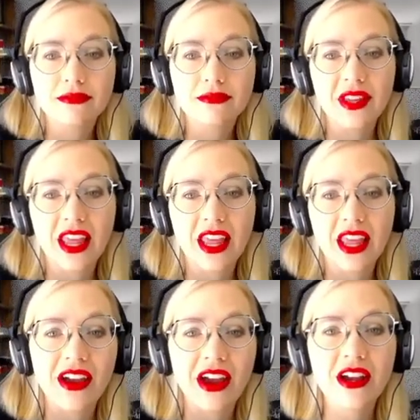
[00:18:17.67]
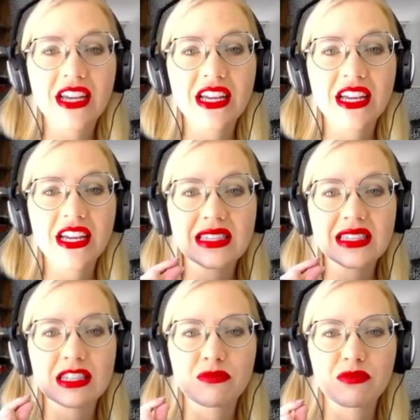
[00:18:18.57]
in a very
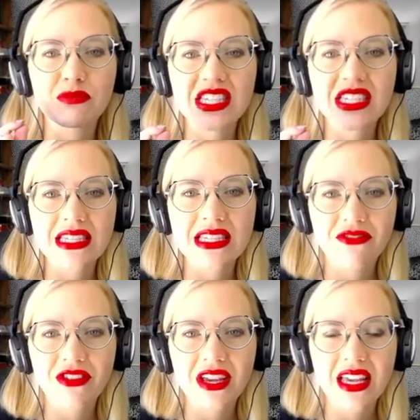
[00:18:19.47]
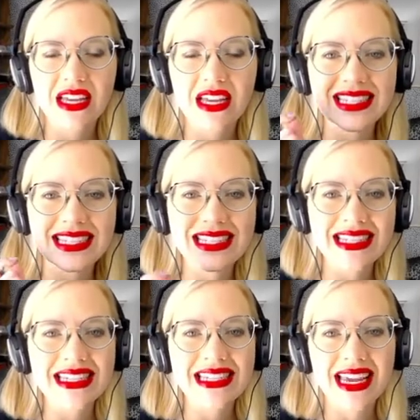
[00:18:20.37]
specific,
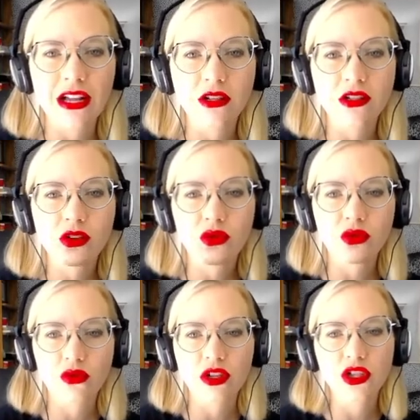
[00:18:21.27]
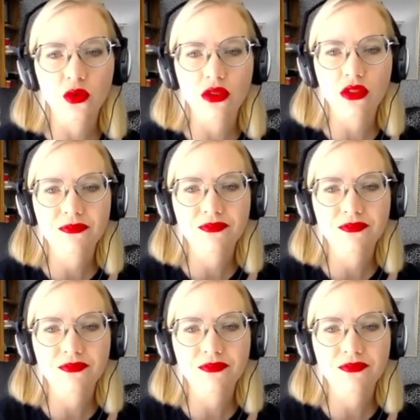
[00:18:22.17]
detailed ritual.